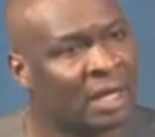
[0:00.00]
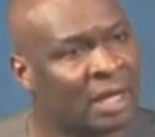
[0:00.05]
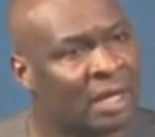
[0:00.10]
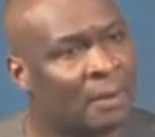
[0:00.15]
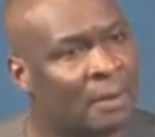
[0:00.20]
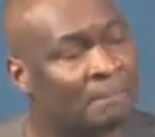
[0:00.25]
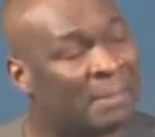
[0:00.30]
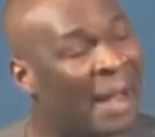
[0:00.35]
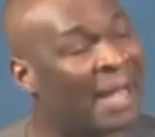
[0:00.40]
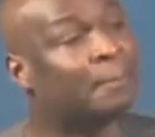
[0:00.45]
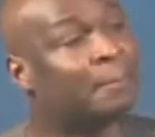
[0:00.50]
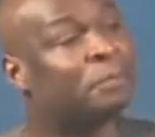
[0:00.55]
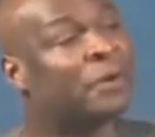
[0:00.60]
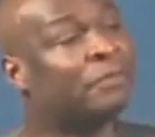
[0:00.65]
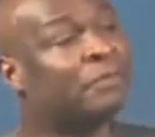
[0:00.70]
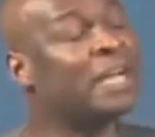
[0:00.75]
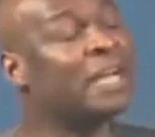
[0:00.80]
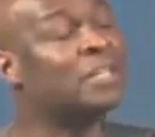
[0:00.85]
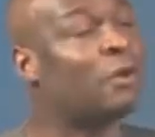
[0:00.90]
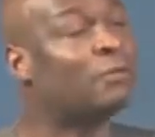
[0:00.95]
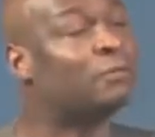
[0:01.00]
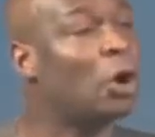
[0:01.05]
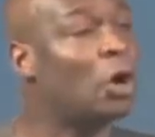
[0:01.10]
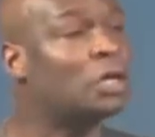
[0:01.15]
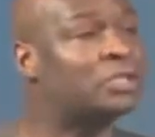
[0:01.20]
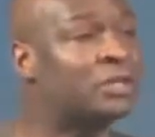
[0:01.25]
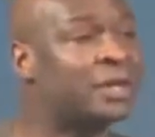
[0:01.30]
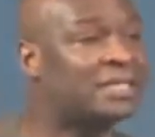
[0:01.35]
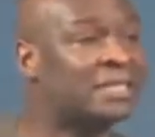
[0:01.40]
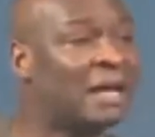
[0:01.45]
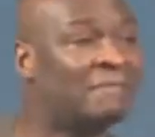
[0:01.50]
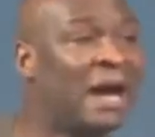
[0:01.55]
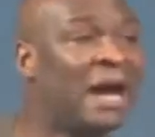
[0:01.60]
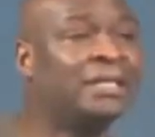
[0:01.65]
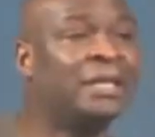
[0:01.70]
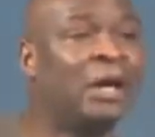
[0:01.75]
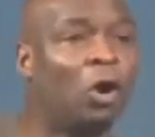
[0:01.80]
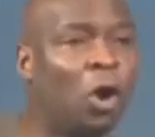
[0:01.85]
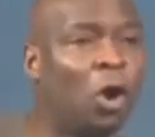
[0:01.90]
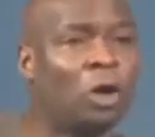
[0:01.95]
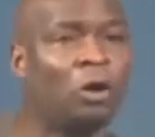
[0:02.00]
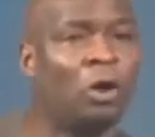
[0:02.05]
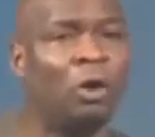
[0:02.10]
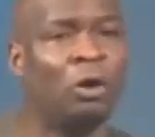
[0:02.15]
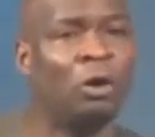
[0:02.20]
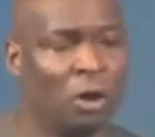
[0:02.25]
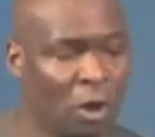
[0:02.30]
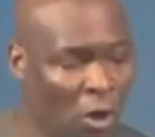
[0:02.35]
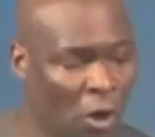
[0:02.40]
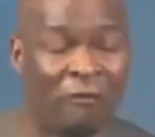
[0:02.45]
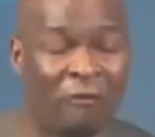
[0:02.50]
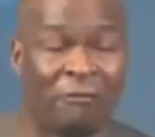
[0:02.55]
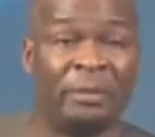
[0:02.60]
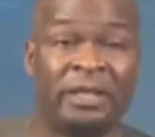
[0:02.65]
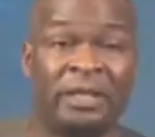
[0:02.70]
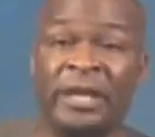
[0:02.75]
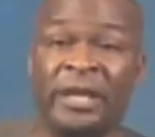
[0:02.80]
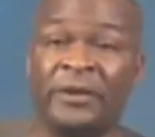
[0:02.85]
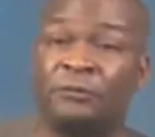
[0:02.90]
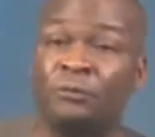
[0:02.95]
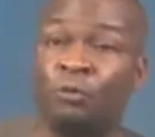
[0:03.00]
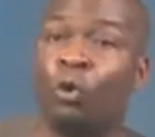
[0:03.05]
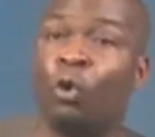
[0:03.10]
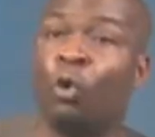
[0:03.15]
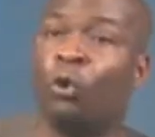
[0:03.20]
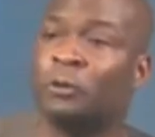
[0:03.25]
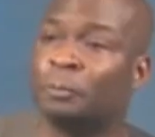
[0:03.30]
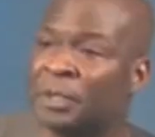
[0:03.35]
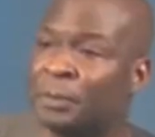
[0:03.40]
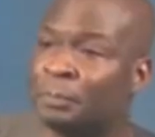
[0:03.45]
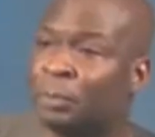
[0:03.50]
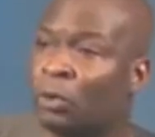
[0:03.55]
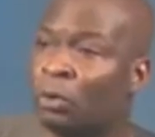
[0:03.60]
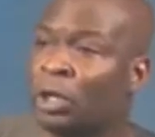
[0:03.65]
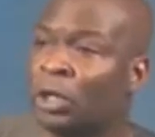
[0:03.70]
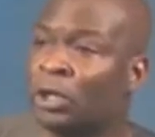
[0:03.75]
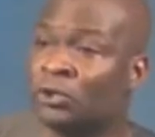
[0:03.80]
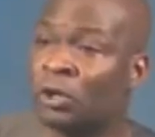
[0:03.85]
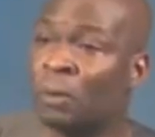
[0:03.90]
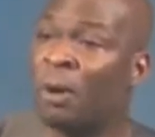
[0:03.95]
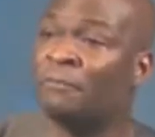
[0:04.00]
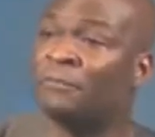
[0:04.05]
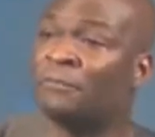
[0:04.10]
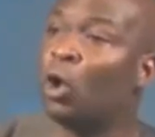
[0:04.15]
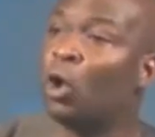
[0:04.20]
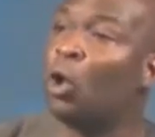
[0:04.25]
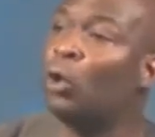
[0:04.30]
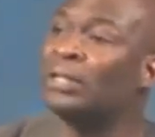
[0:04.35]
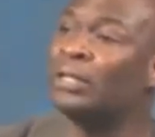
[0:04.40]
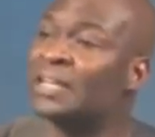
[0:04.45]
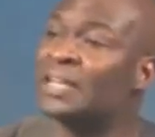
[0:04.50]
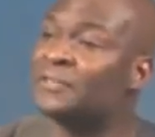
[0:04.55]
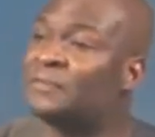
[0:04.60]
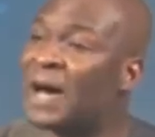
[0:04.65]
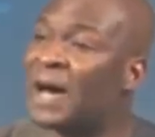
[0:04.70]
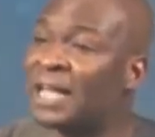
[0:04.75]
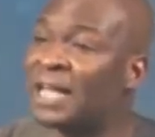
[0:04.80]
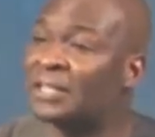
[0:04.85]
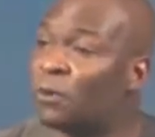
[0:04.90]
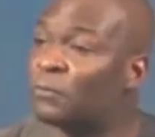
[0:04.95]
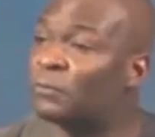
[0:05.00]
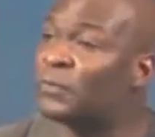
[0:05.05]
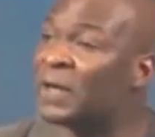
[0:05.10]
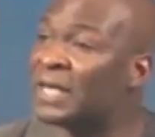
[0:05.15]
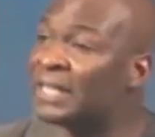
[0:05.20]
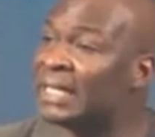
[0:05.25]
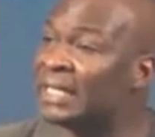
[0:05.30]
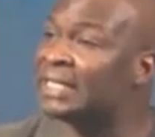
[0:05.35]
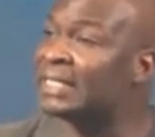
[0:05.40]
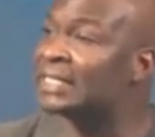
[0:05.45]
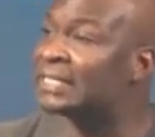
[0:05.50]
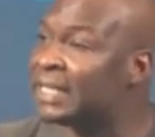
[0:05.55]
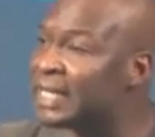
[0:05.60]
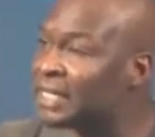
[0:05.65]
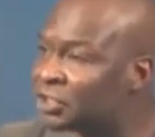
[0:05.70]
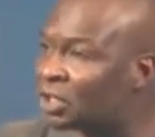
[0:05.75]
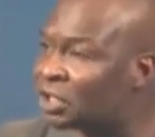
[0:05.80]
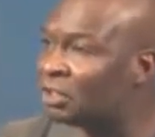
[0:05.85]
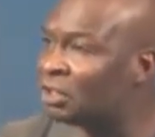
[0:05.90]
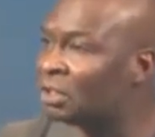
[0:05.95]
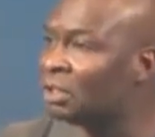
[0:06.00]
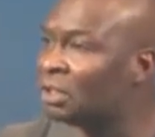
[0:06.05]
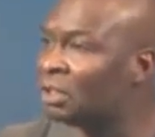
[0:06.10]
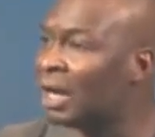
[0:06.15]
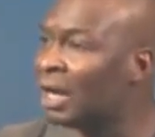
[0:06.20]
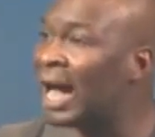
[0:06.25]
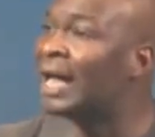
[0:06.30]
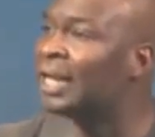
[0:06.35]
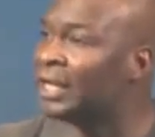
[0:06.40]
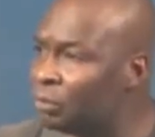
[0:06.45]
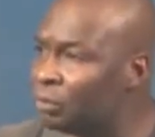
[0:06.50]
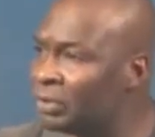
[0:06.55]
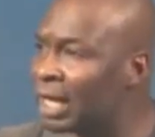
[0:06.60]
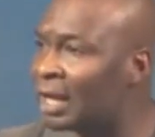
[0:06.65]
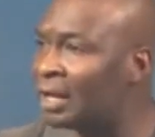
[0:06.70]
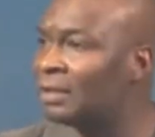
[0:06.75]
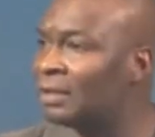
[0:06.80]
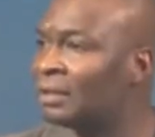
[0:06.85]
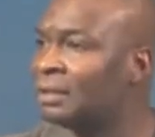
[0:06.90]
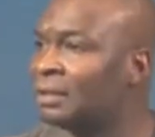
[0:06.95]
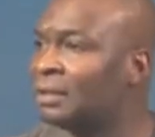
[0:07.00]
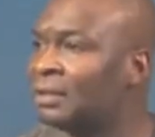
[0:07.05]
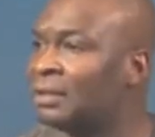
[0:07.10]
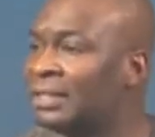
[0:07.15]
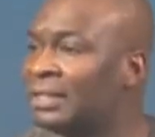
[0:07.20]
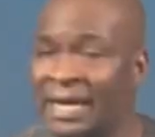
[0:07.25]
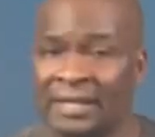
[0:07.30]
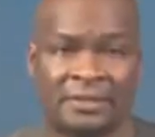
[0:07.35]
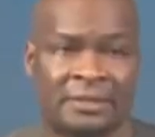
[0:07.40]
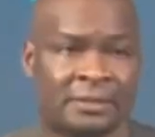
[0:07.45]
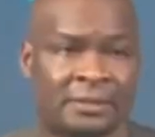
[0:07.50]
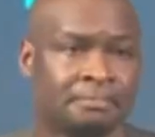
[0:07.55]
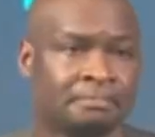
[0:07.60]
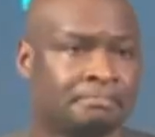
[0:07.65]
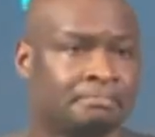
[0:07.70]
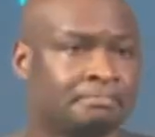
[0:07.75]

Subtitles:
By the privilege of God's grace, I've had the honor of meeting a few old people, some of the oldest fathers of faith in this nation. Hallelujah. Yes.